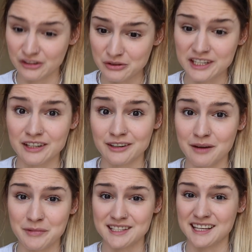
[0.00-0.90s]
usually don't
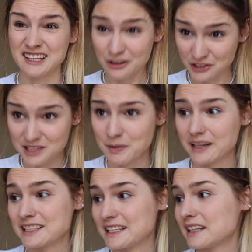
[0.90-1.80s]
come with a sink, don't
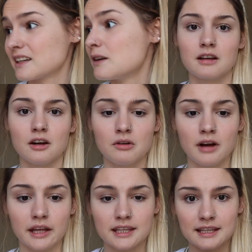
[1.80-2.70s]
expect a sink.
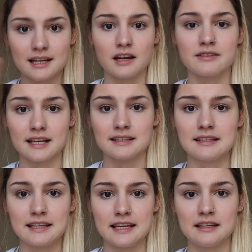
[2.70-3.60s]
So I think that kind of sets the
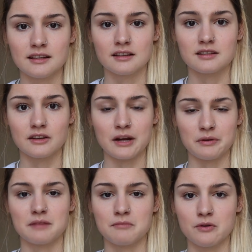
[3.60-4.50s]
scene. So now
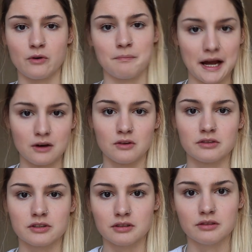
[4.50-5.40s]
we can move back
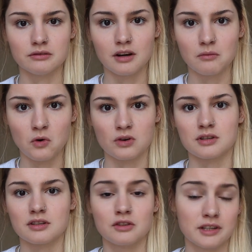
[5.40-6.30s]
on to
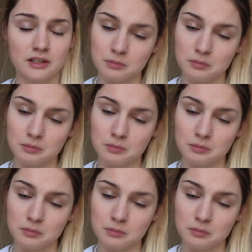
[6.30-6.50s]
what you need